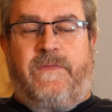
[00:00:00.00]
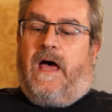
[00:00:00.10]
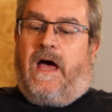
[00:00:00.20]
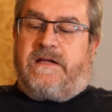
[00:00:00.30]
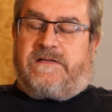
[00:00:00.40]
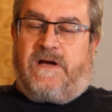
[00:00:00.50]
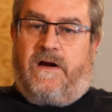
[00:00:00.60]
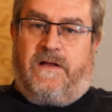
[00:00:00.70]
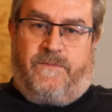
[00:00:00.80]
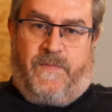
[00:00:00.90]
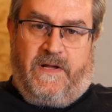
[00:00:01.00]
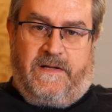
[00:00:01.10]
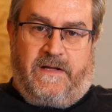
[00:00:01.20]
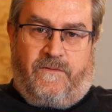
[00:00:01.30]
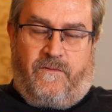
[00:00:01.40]
I started
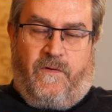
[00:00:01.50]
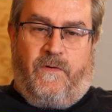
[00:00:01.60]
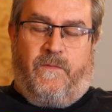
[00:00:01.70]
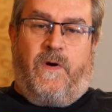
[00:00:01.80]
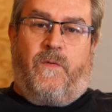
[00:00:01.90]
building the room